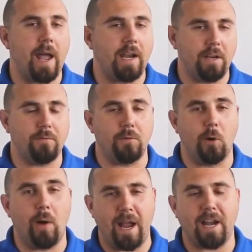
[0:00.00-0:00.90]
at
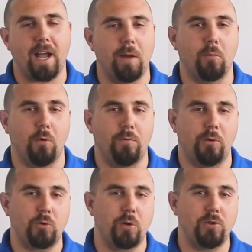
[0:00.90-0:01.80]

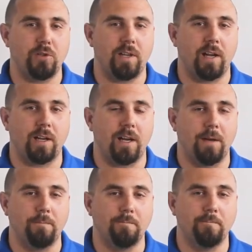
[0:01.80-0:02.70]

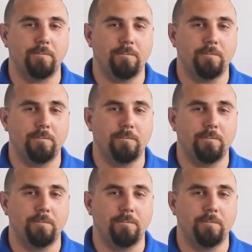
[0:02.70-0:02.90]
info@hyprofiltration.com.